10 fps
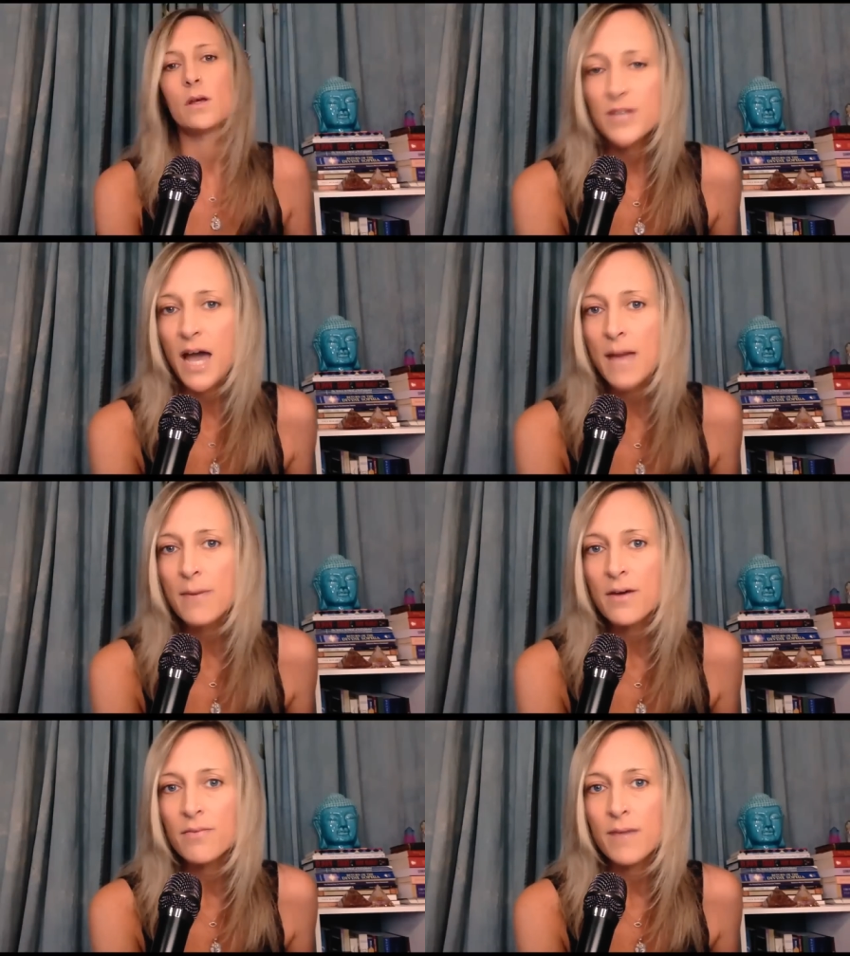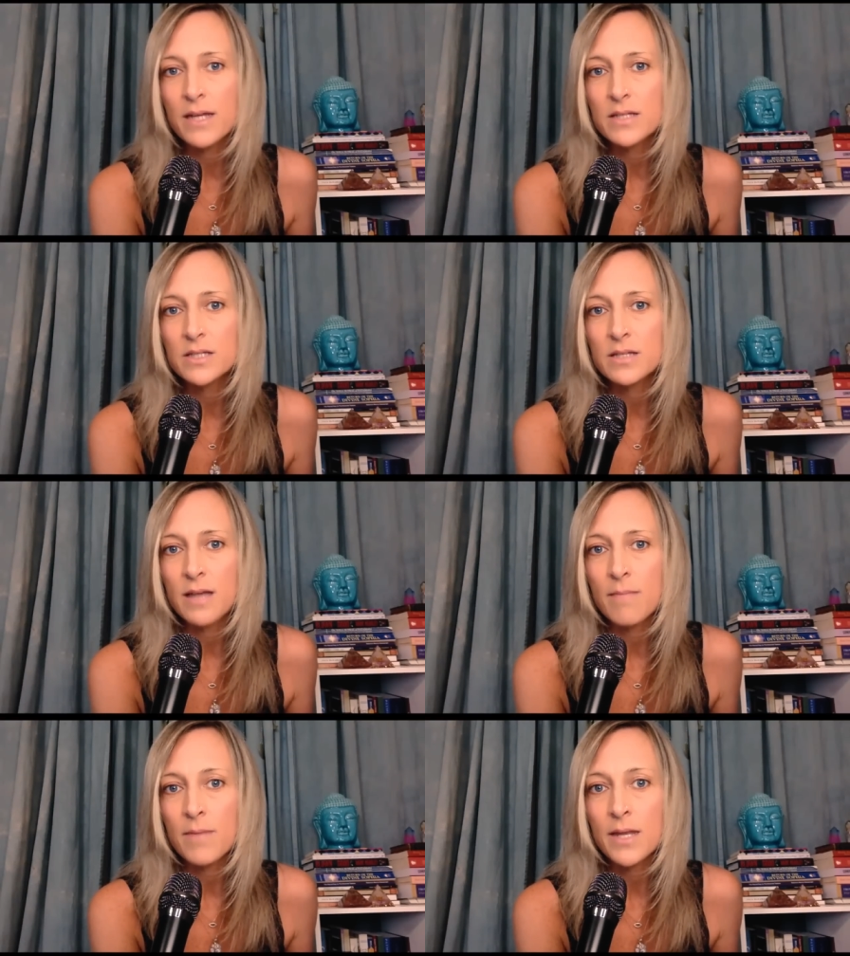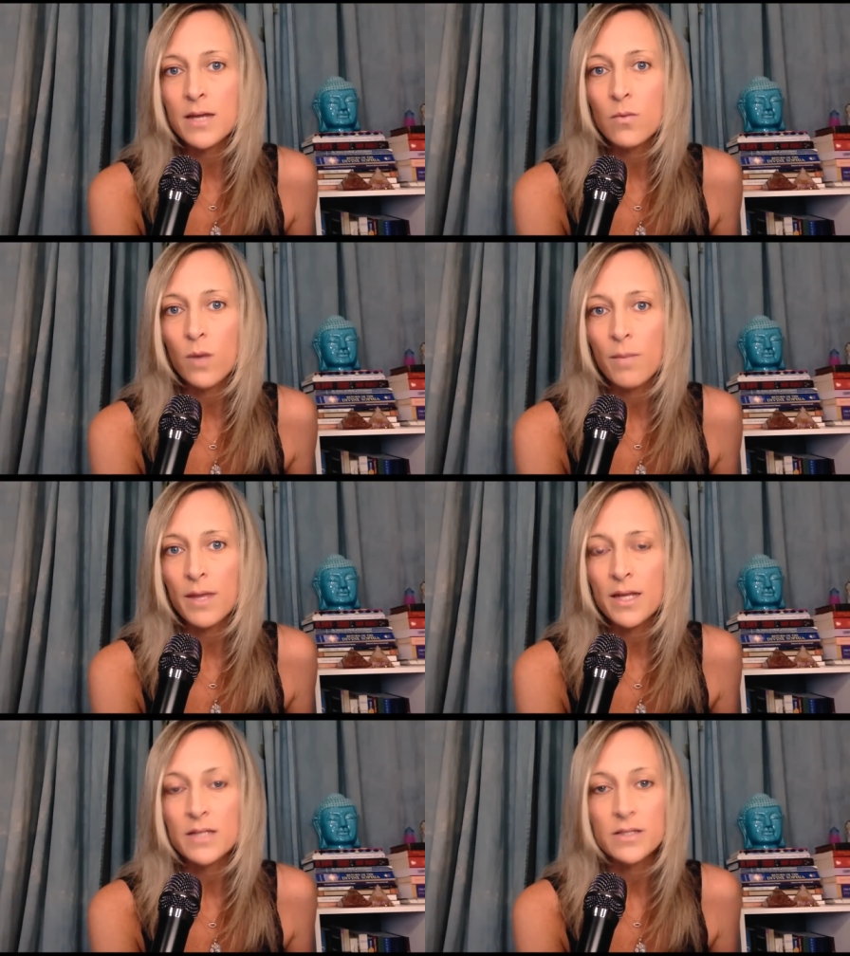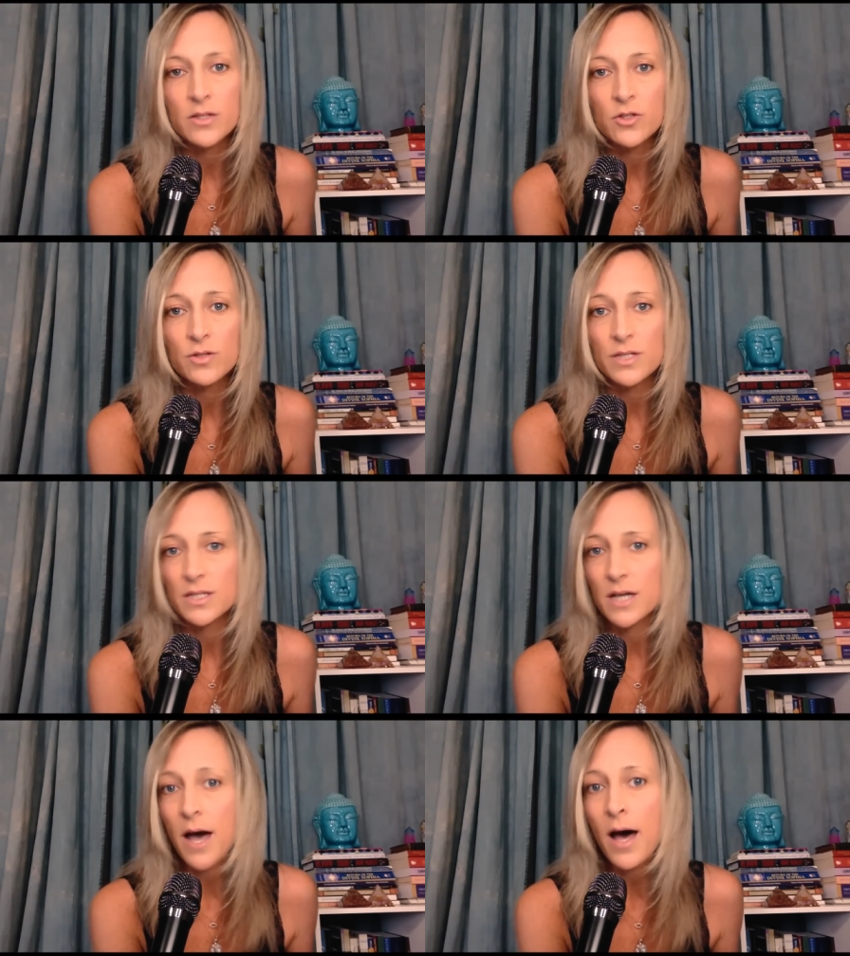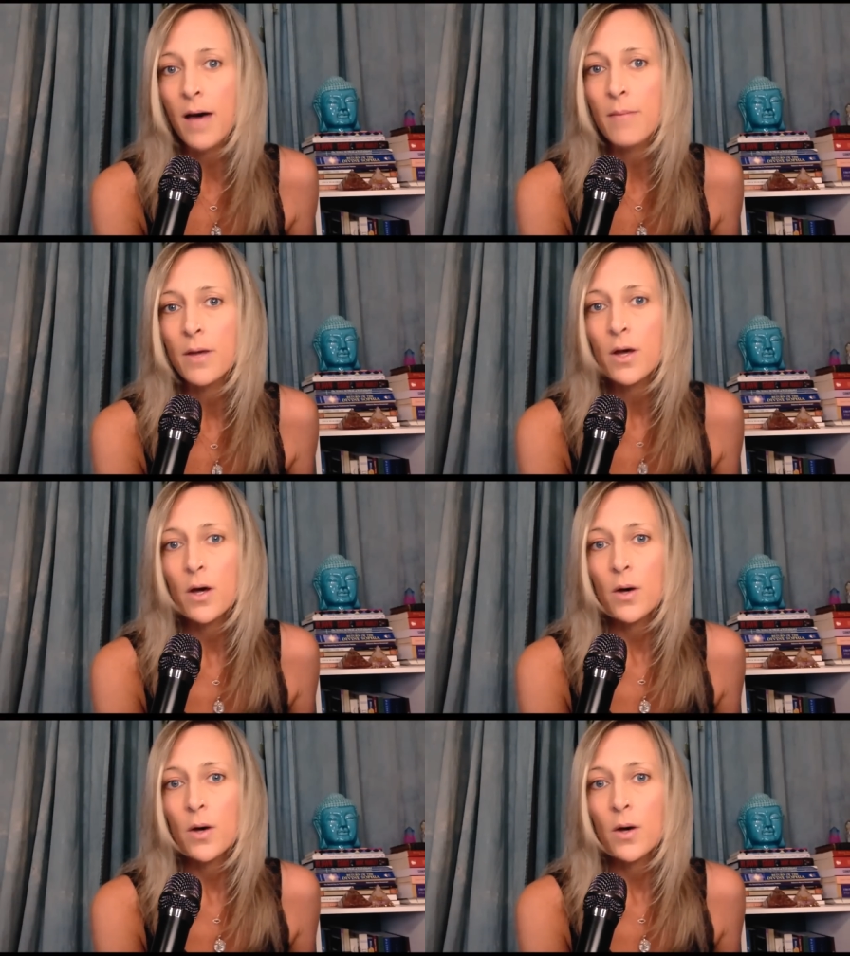the type of medicine that many women in centuries to come